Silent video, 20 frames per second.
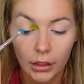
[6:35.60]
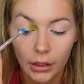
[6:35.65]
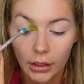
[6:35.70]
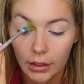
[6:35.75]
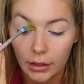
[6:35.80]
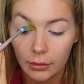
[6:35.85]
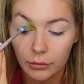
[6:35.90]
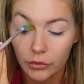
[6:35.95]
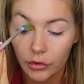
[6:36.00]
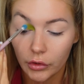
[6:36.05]

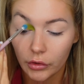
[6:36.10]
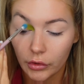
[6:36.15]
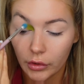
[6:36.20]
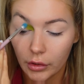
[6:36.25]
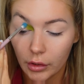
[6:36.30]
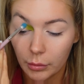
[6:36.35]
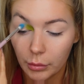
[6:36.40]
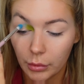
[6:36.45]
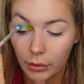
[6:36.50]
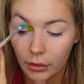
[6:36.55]
And I'm just
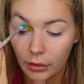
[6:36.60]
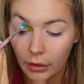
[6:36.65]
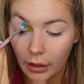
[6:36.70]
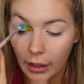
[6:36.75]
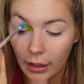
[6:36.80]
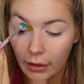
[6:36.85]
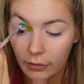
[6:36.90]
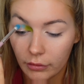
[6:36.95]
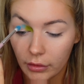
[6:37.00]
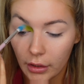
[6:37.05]
going to put
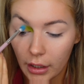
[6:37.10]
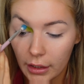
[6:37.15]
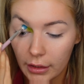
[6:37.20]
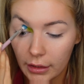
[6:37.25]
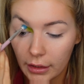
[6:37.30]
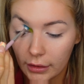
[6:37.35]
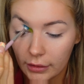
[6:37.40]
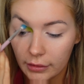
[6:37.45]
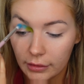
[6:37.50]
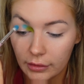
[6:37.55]
that right
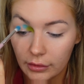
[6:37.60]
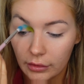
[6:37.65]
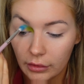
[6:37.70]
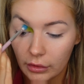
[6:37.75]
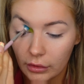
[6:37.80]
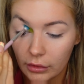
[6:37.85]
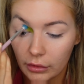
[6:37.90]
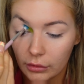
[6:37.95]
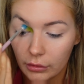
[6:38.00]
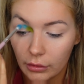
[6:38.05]
next to
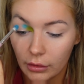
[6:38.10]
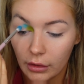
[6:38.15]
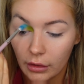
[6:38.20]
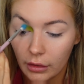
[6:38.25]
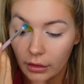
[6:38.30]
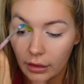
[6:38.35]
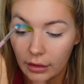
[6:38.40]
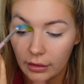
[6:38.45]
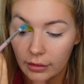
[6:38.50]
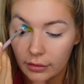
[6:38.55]

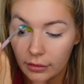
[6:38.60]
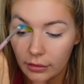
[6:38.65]
this